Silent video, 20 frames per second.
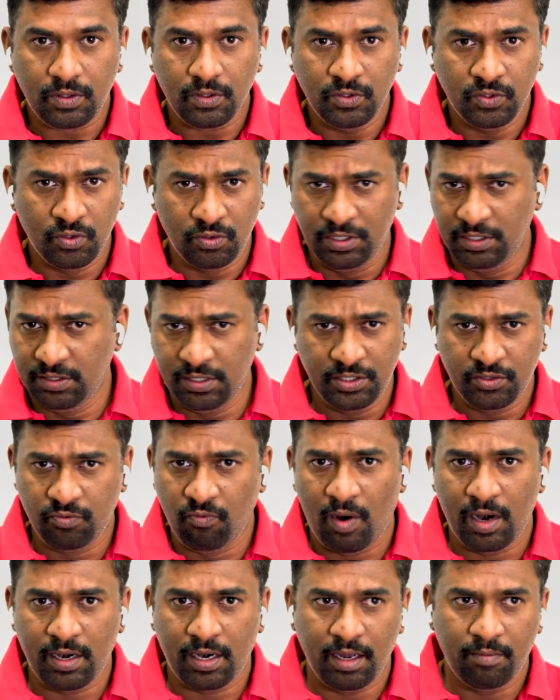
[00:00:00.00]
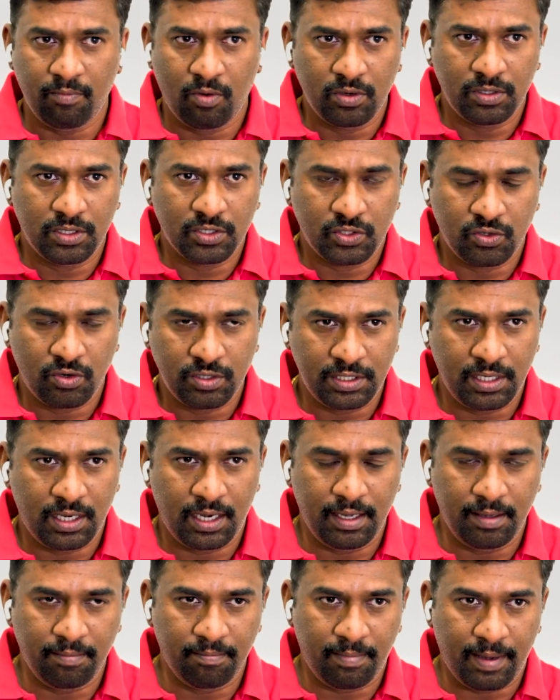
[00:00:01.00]
So this is what about the social
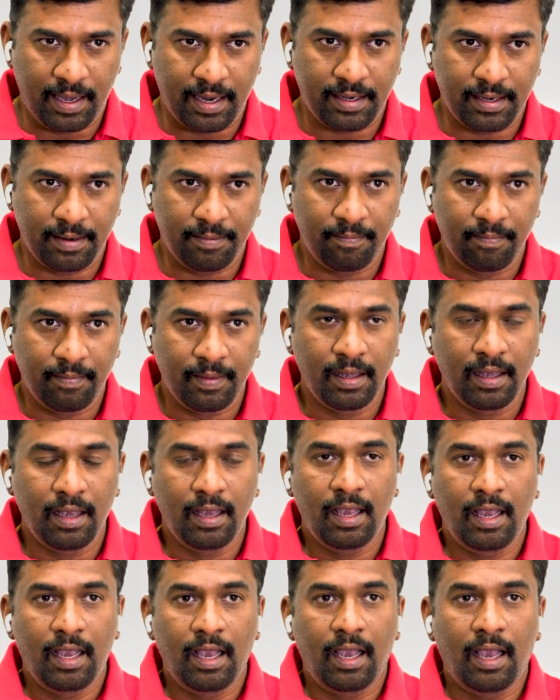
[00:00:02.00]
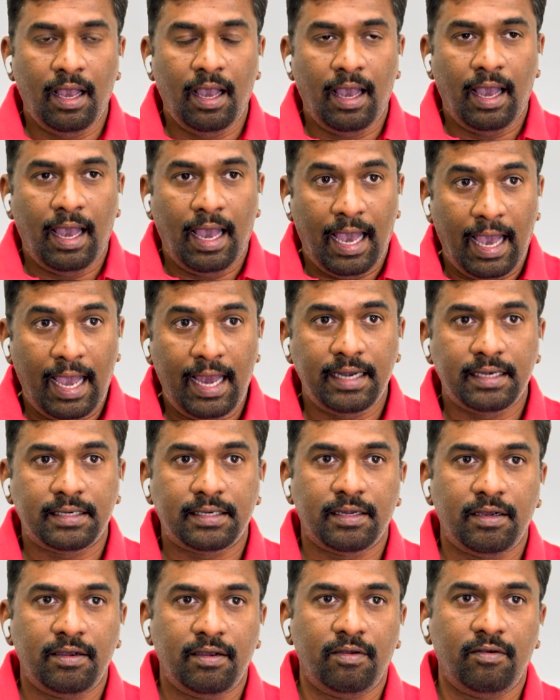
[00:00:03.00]
impact.
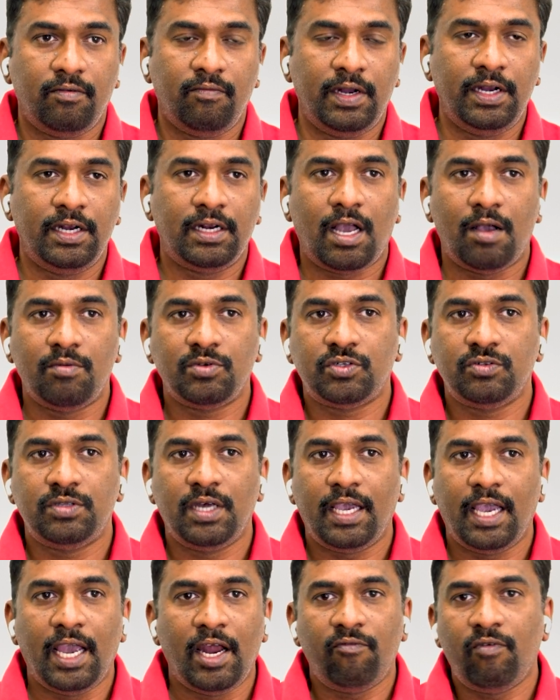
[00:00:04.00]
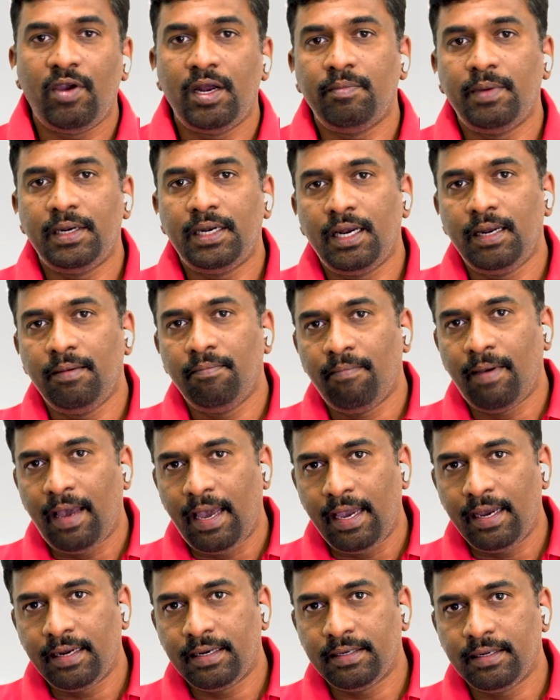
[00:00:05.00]
And when it comes to the environmental
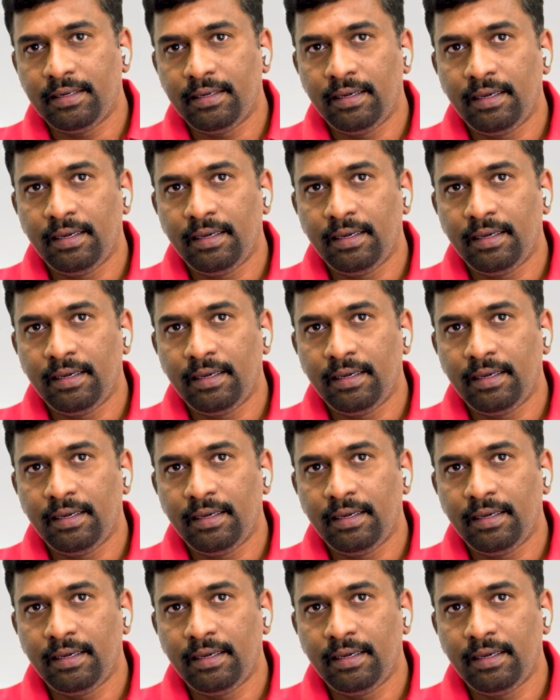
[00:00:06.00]
impact,